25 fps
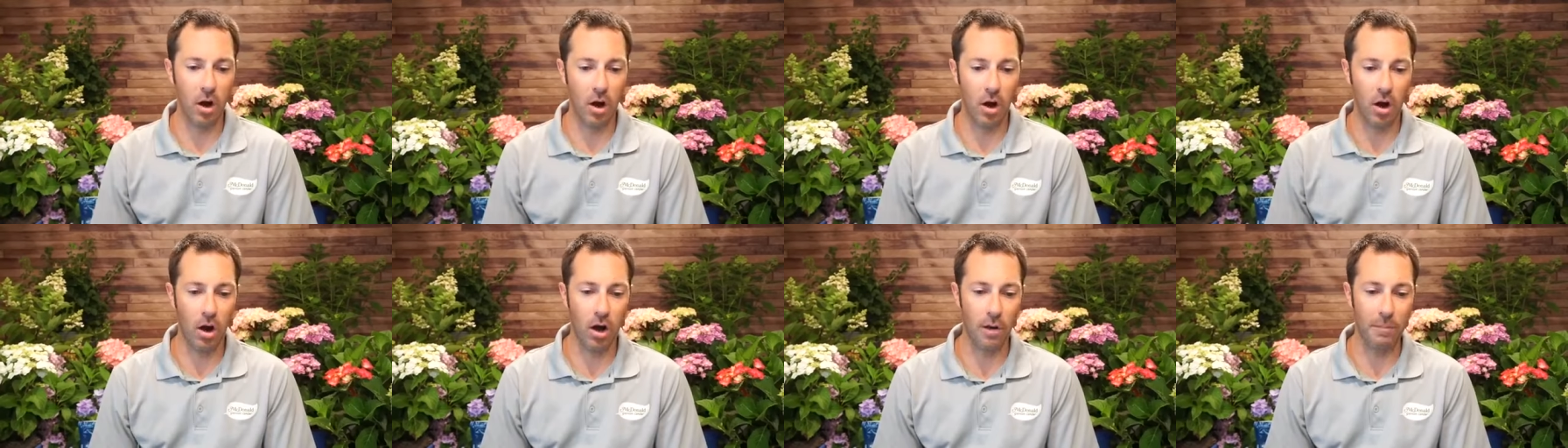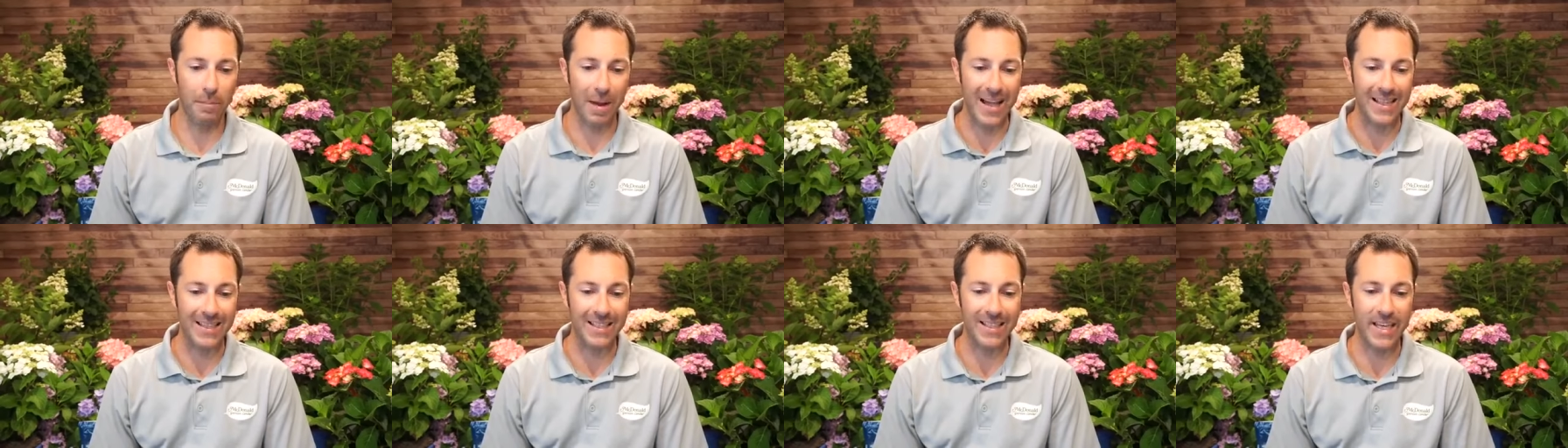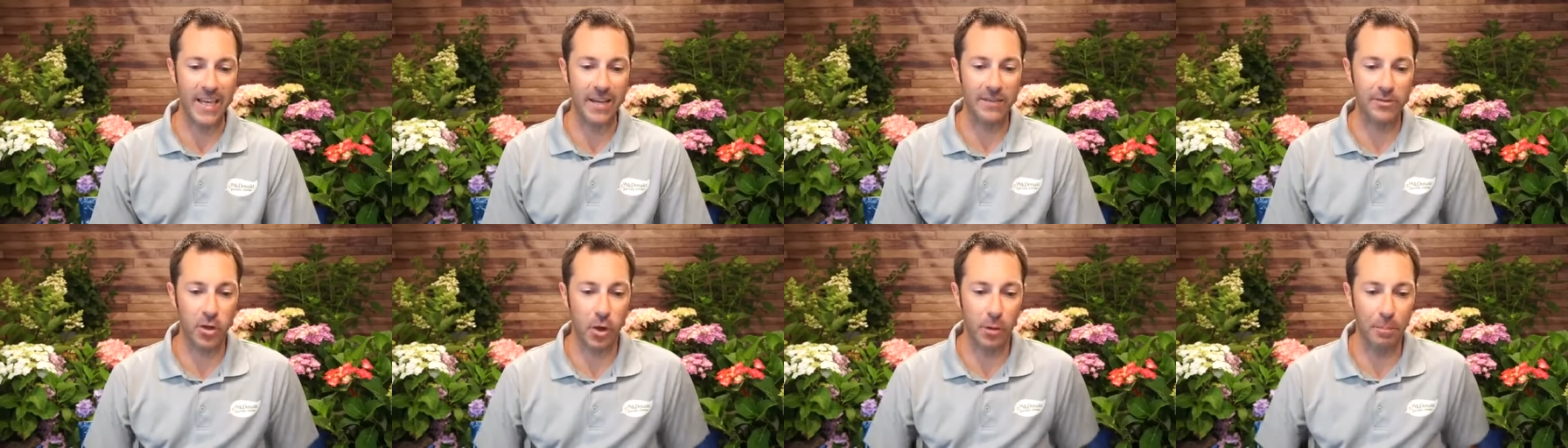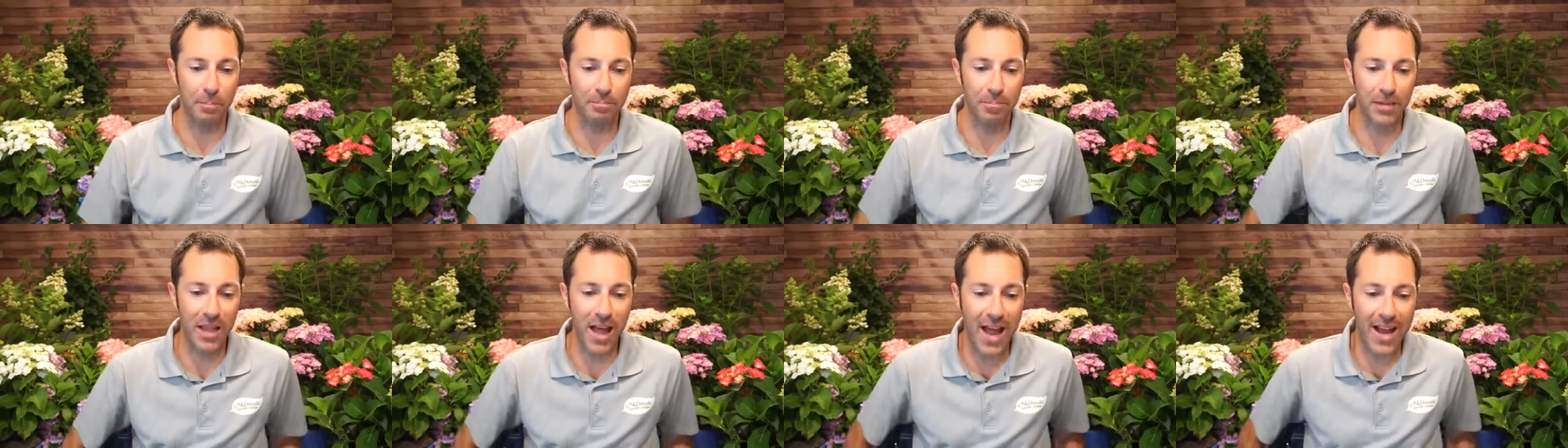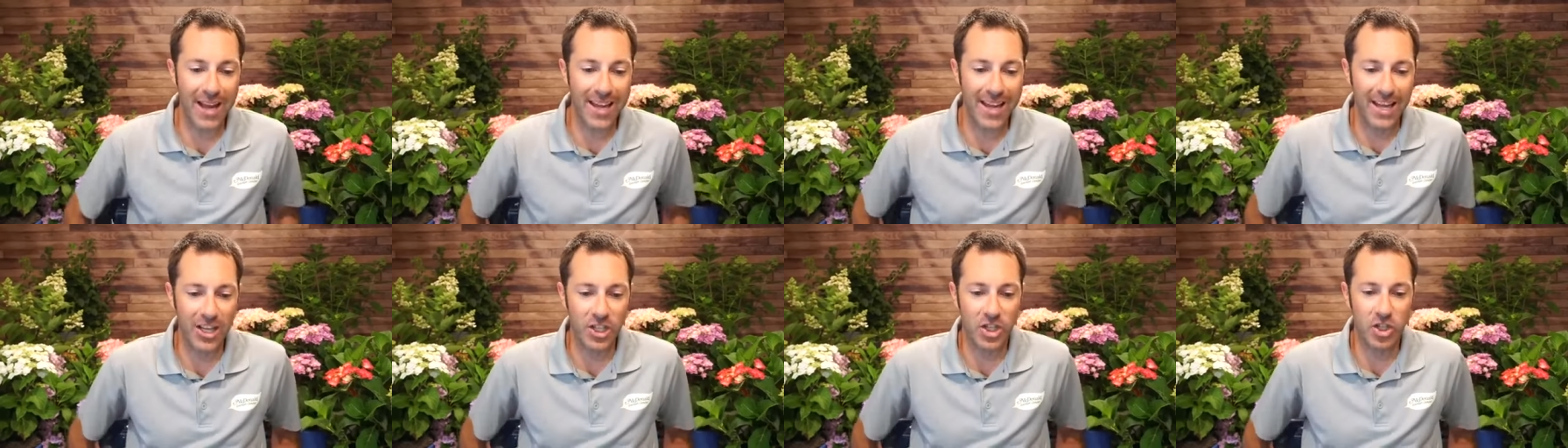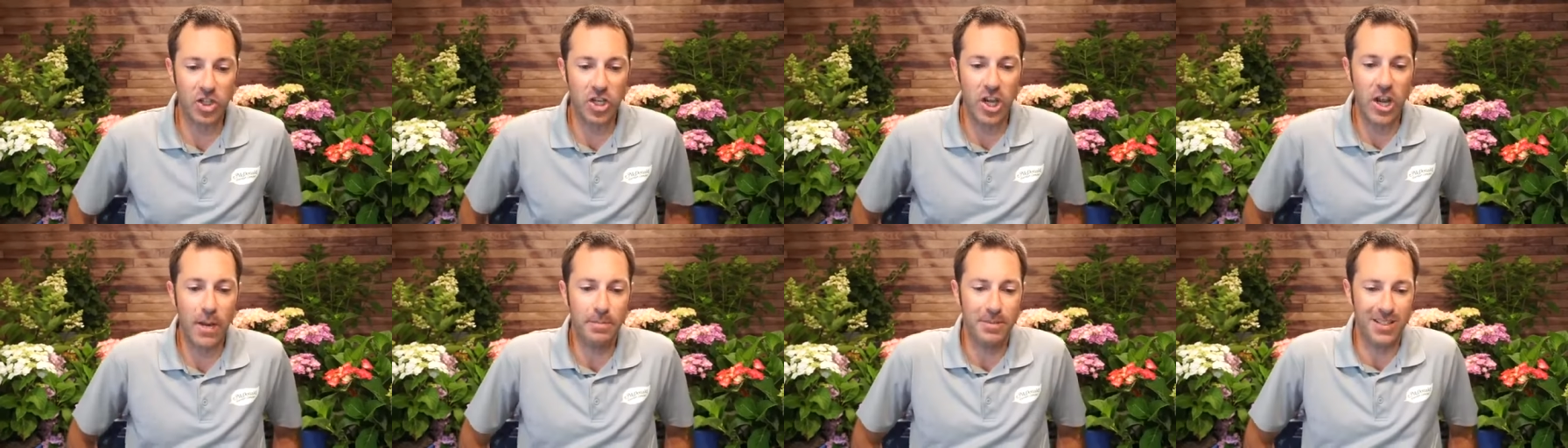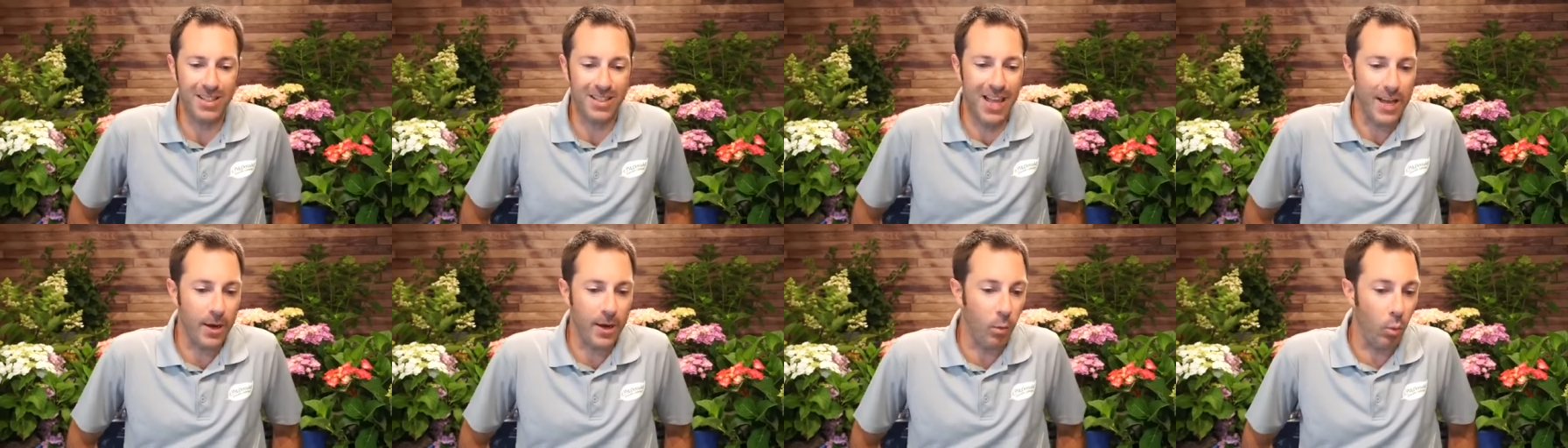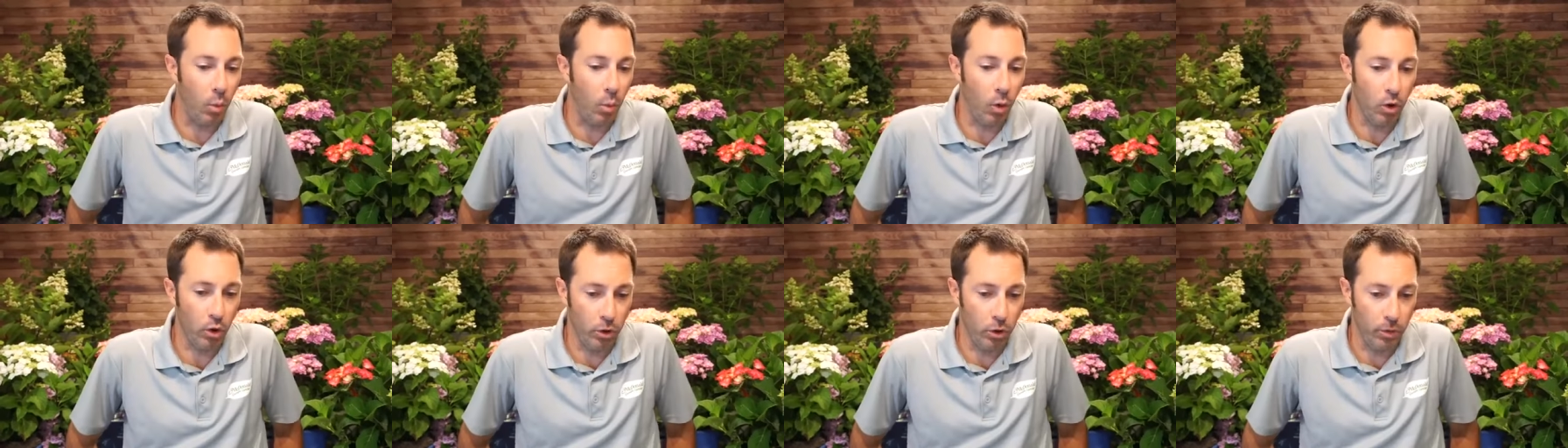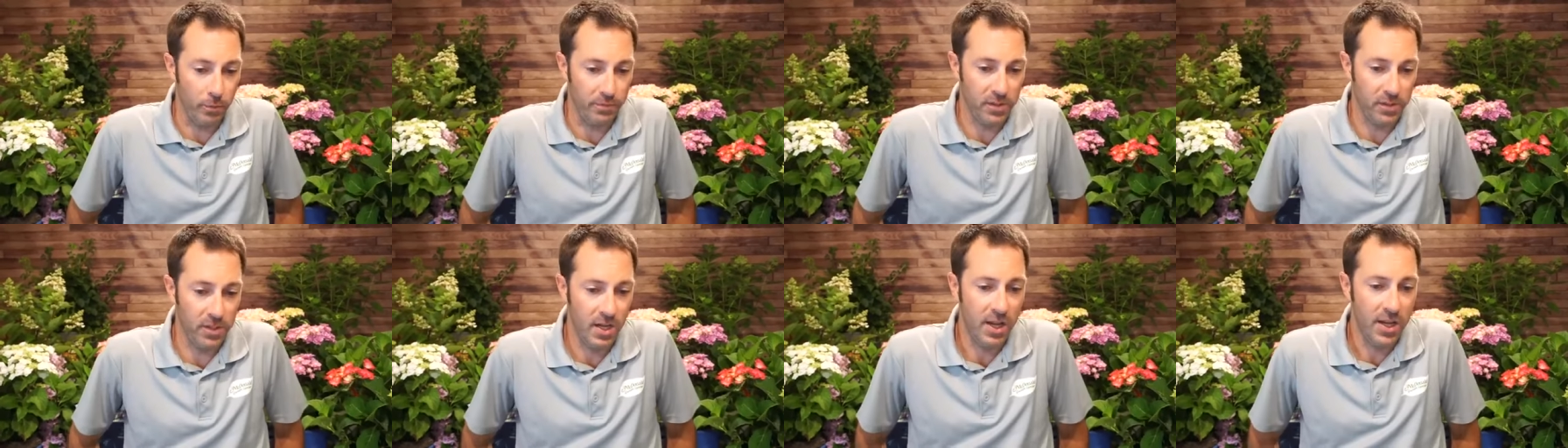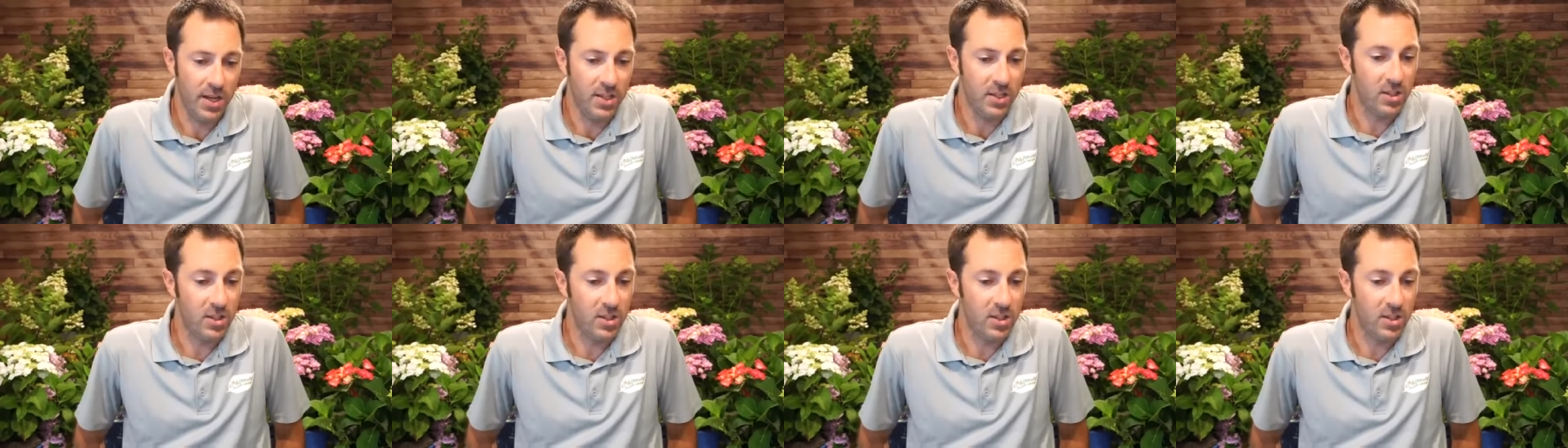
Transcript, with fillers: on my leaves are black and shaped like worms.